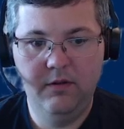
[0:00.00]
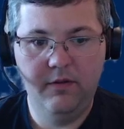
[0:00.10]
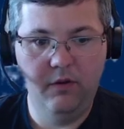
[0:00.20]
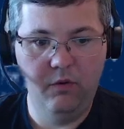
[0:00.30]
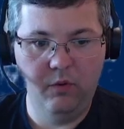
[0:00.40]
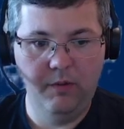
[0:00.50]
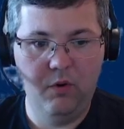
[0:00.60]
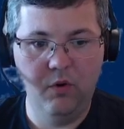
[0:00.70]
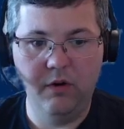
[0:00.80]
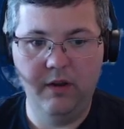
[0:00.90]
So
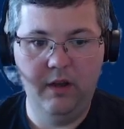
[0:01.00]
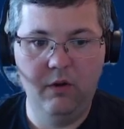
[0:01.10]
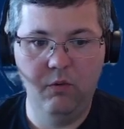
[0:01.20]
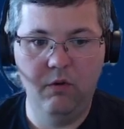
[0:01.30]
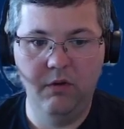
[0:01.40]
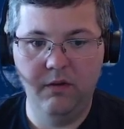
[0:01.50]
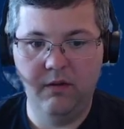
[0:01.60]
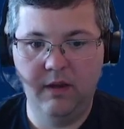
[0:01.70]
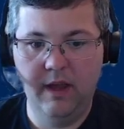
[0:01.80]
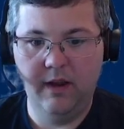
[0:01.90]
report
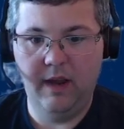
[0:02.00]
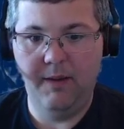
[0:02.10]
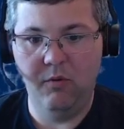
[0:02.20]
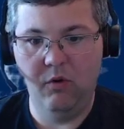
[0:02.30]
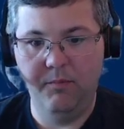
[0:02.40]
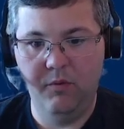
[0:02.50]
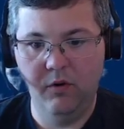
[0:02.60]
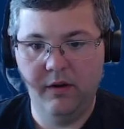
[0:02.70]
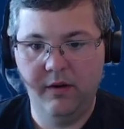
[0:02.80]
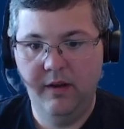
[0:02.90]
equals
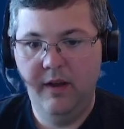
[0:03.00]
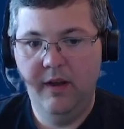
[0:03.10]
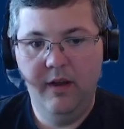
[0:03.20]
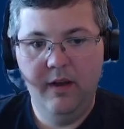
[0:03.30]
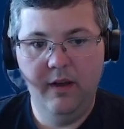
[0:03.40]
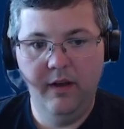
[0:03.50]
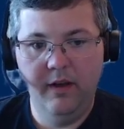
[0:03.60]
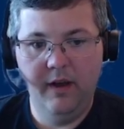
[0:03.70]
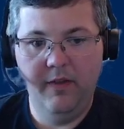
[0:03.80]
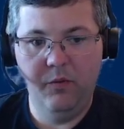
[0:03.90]
Get-CameraReport.
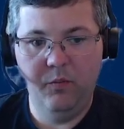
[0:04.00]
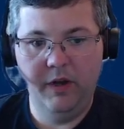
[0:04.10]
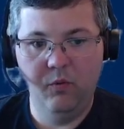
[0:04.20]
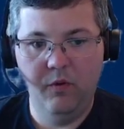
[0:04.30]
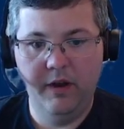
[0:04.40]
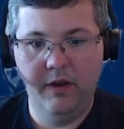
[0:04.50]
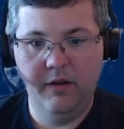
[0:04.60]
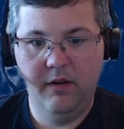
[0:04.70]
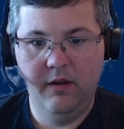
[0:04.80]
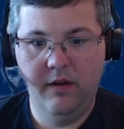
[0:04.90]
And then when you run it,
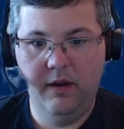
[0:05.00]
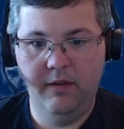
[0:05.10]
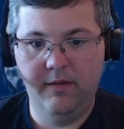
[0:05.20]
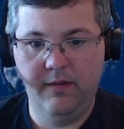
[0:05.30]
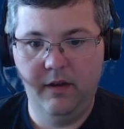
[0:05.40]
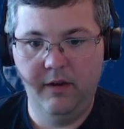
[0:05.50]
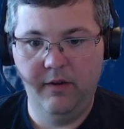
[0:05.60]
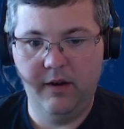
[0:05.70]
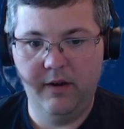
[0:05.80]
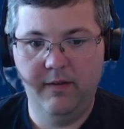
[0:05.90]
you're
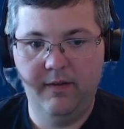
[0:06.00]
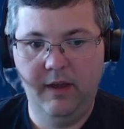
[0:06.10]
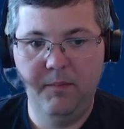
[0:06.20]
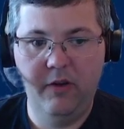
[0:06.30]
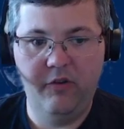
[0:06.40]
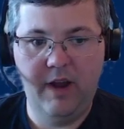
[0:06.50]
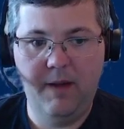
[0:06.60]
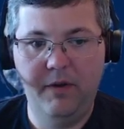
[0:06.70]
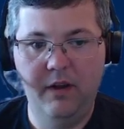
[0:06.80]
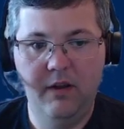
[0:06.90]
not going to see much
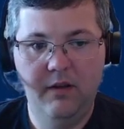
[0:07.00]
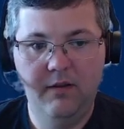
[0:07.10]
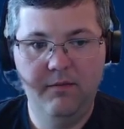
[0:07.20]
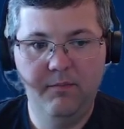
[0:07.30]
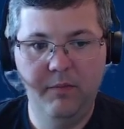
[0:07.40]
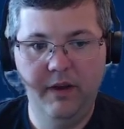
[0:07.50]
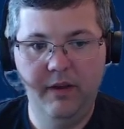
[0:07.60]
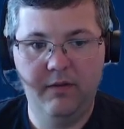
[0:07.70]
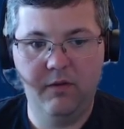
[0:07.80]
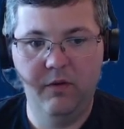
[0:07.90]
happening, but
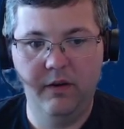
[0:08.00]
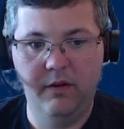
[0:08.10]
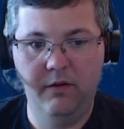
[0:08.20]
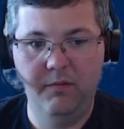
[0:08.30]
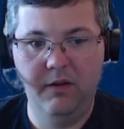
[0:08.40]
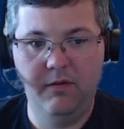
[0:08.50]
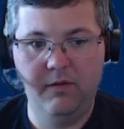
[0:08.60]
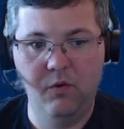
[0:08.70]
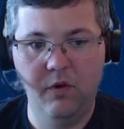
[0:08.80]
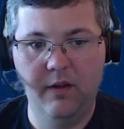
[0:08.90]
it's going to be
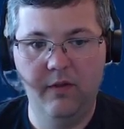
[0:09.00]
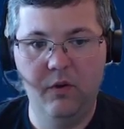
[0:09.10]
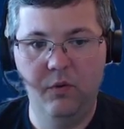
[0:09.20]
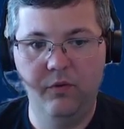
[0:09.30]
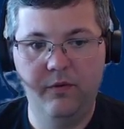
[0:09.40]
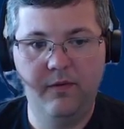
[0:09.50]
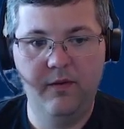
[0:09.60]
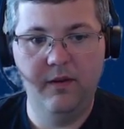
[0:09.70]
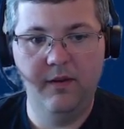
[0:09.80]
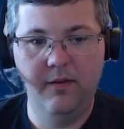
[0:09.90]
storing those
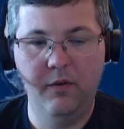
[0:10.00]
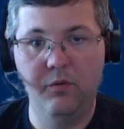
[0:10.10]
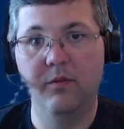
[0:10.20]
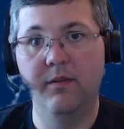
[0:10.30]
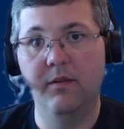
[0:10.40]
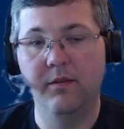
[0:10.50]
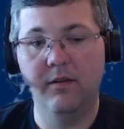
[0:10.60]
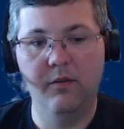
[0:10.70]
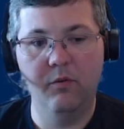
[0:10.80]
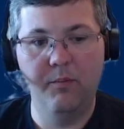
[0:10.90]
results
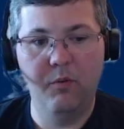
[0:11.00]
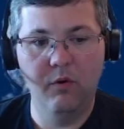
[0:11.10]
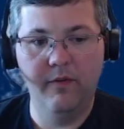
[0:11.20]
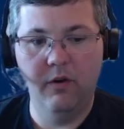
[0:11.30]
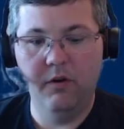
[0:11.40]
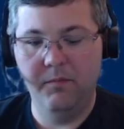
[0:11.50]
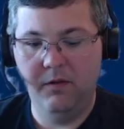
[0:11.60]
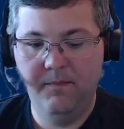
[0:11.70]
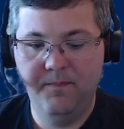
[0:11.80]
to the report variable.